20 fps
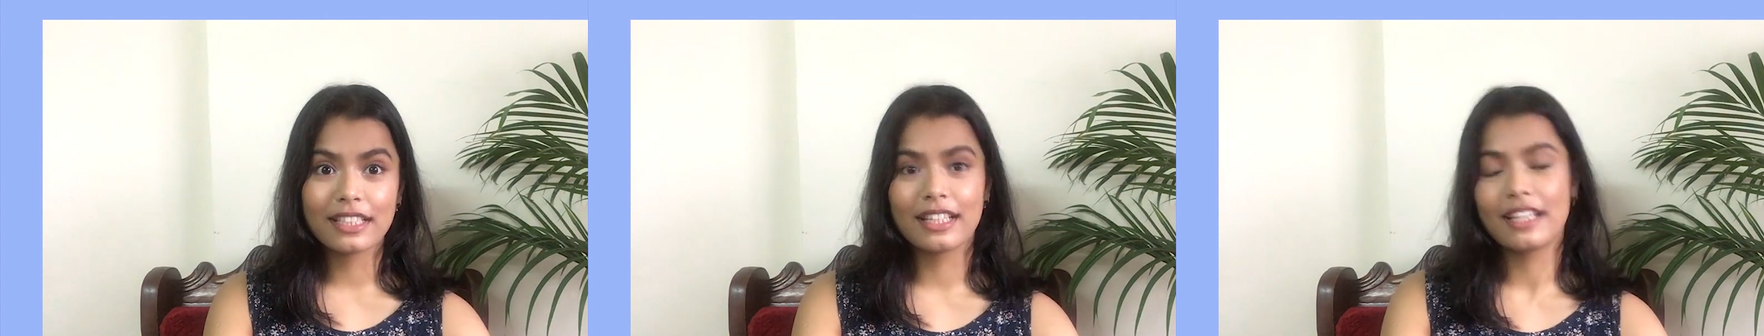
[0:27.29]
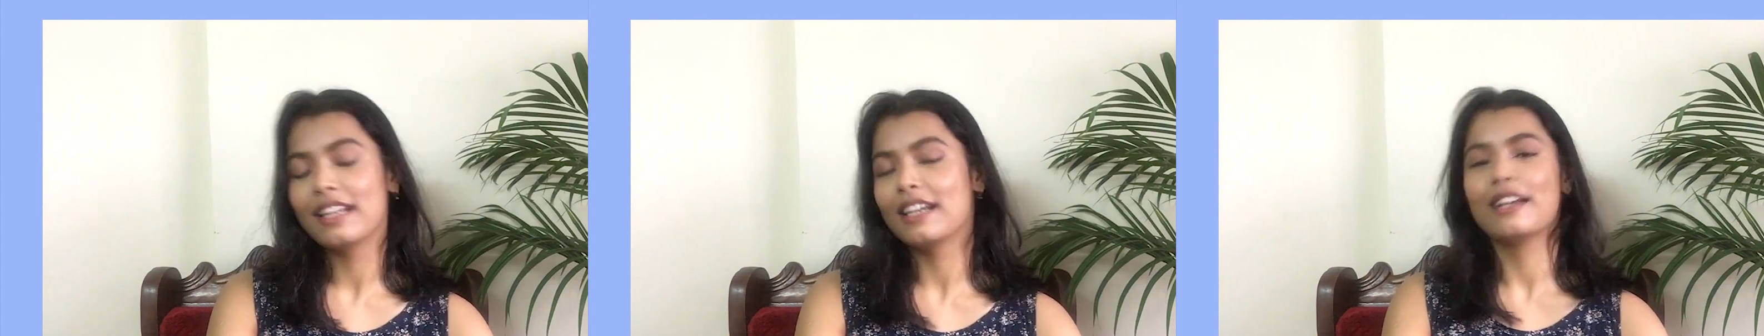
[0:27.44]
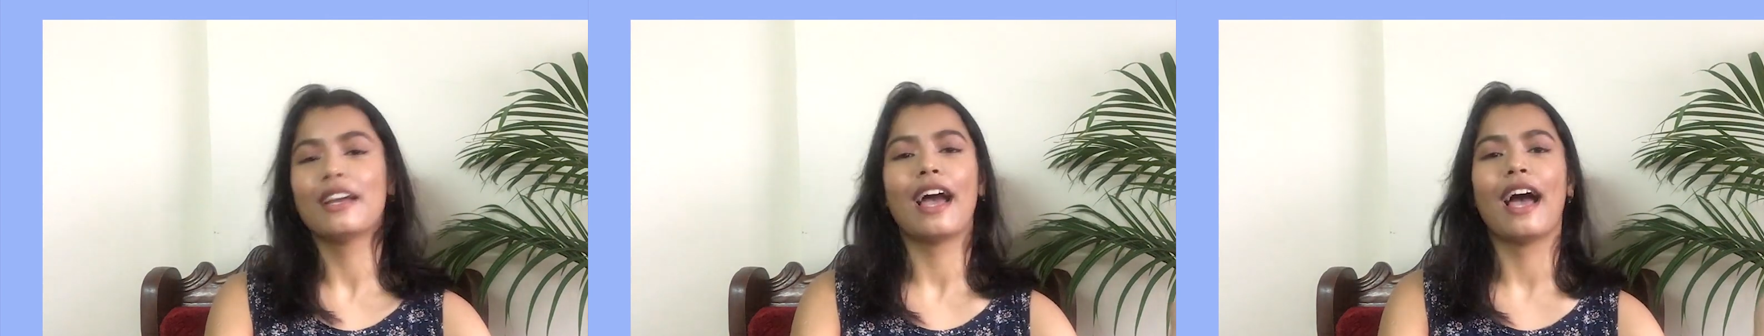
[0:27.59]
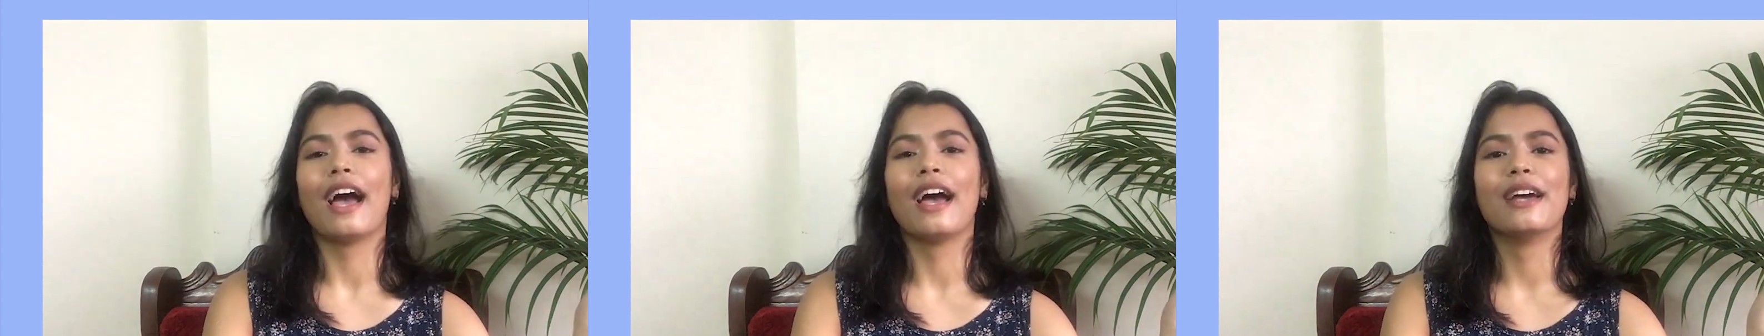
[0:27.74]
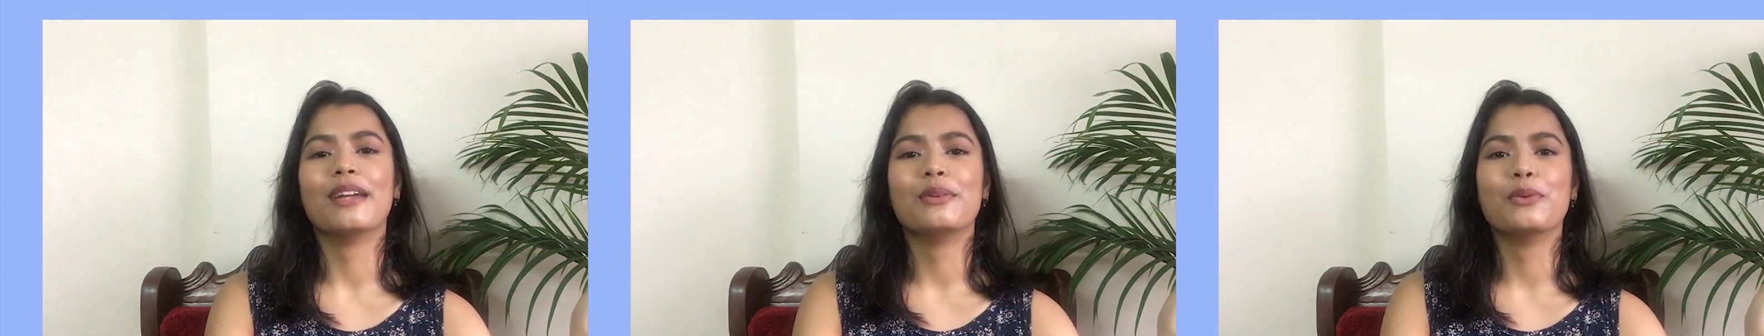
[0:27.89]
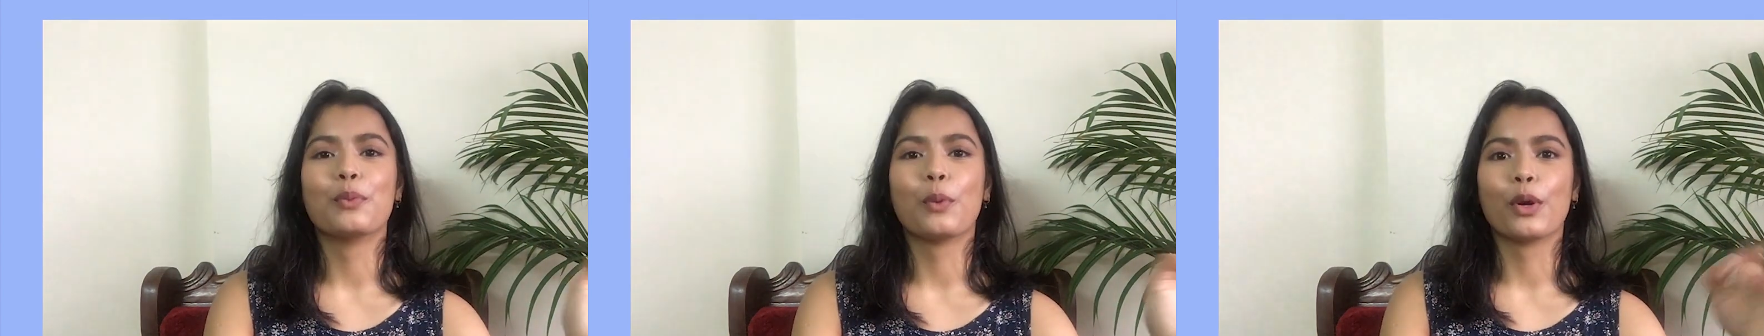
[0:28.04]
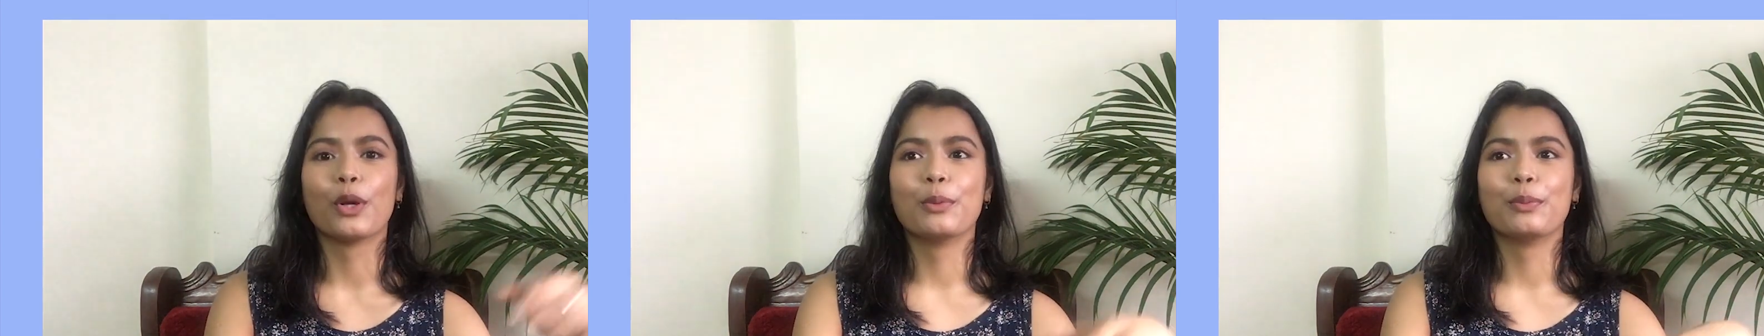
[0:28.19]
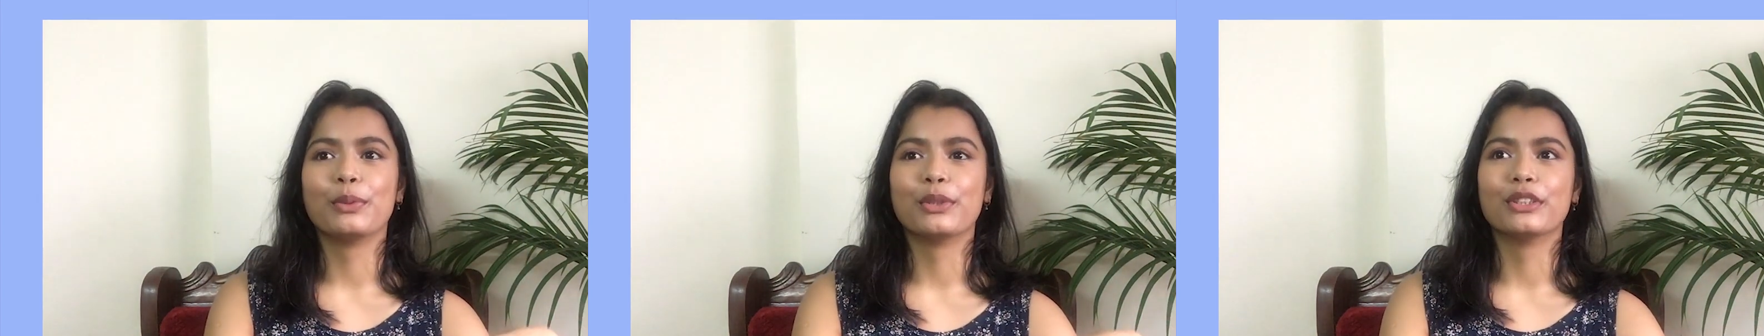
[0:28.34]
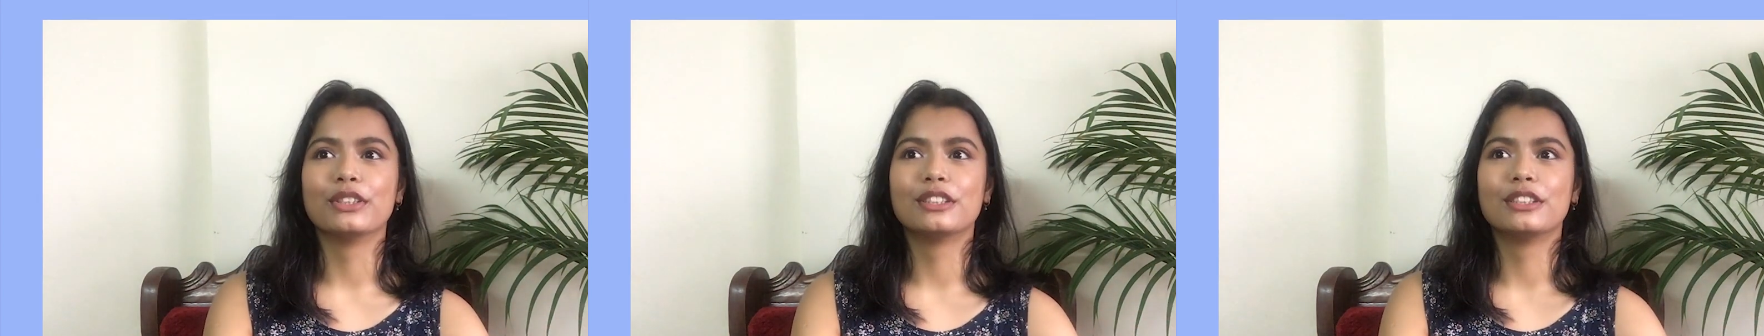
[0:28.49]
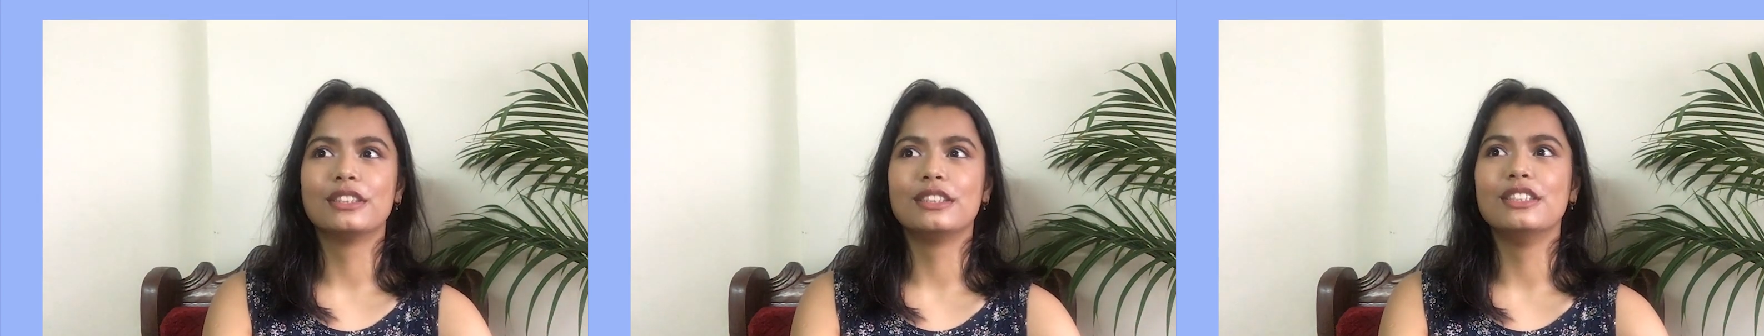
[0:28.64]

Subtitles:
day and want to be a